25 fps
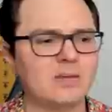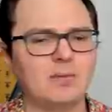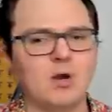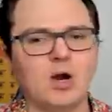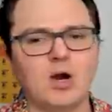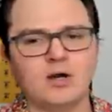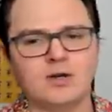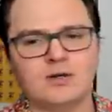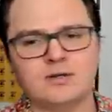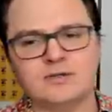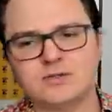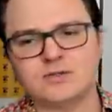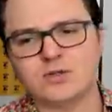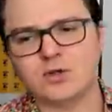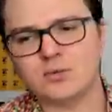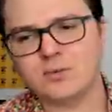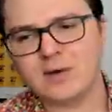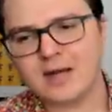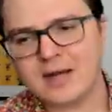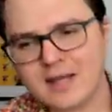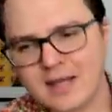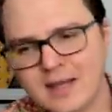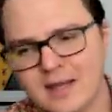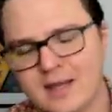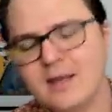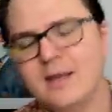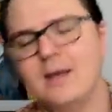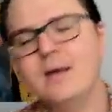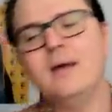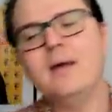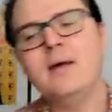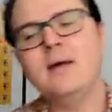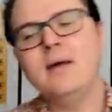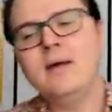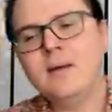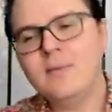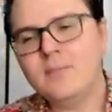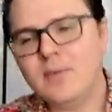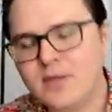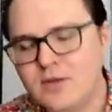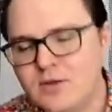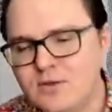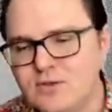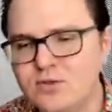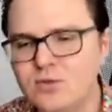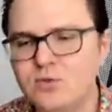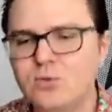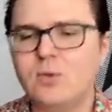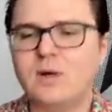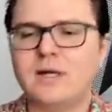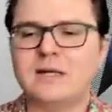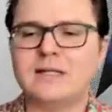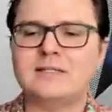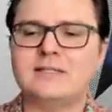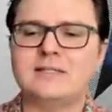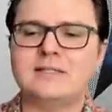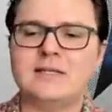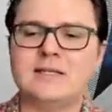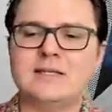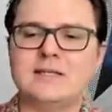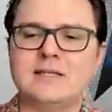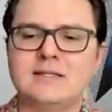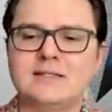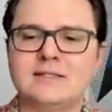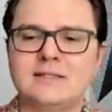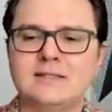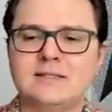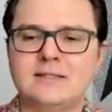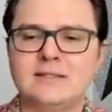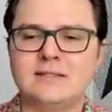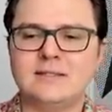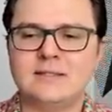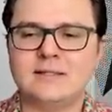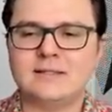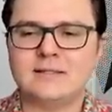partners already, but you do want to see this